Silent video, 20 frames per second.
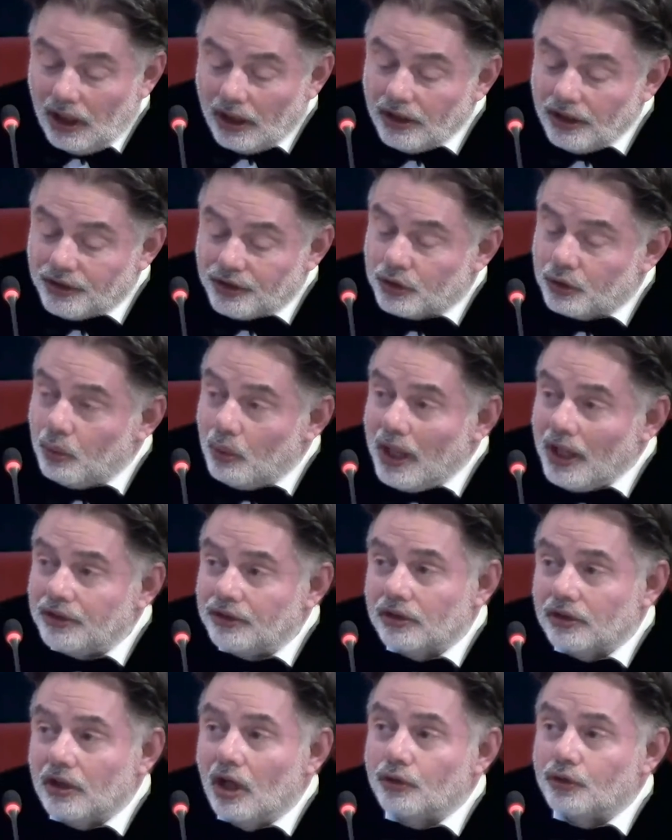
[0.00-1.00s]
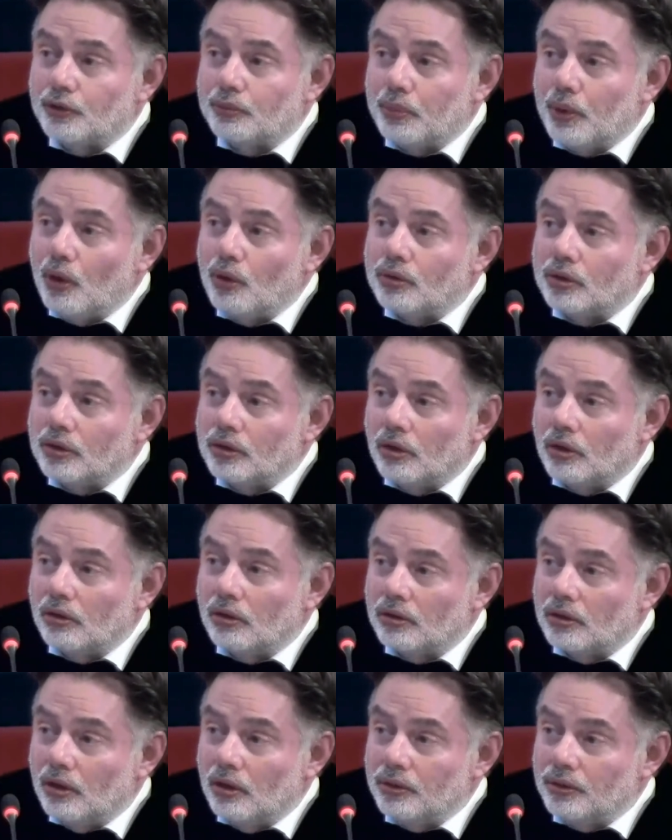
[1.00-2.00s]
And it's quite an outspoken
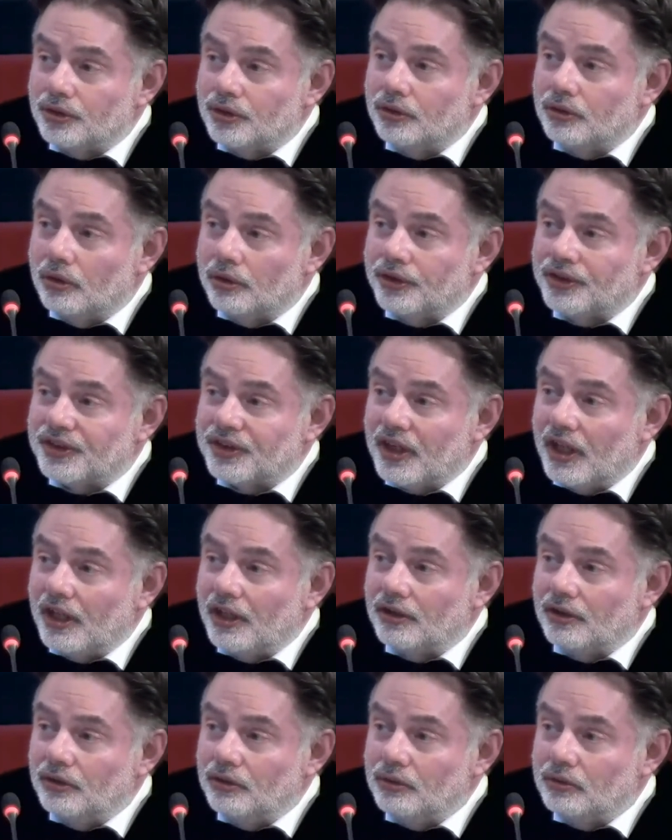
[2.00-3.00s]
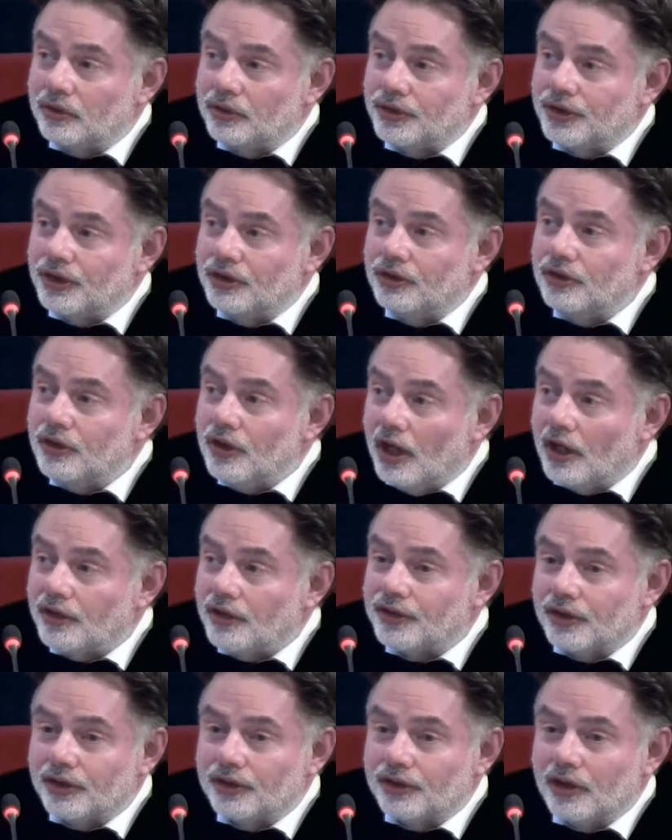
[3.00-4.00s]
conclusion. You're saying the university
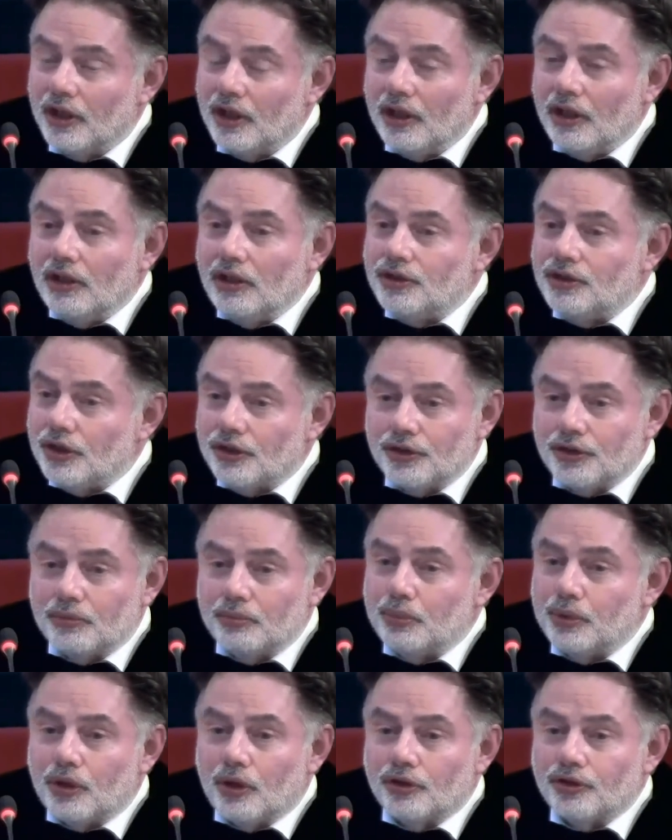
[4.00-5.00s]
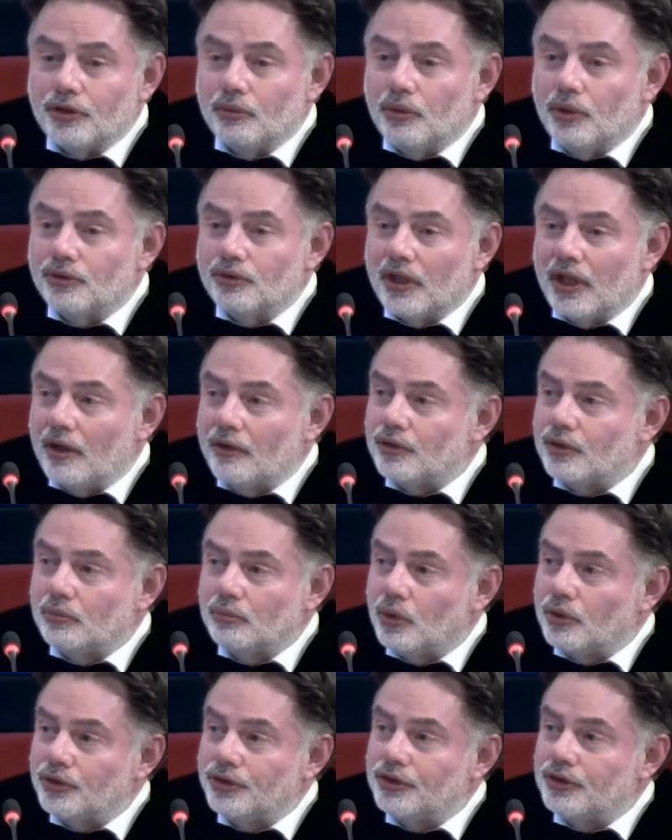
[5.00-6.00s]
does it just because they want to have some
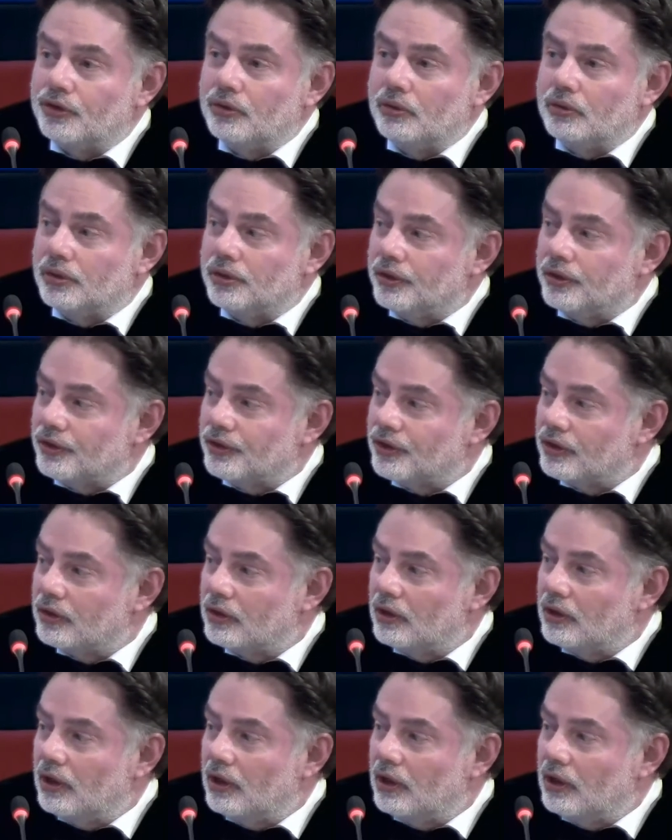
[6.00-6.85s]
more students.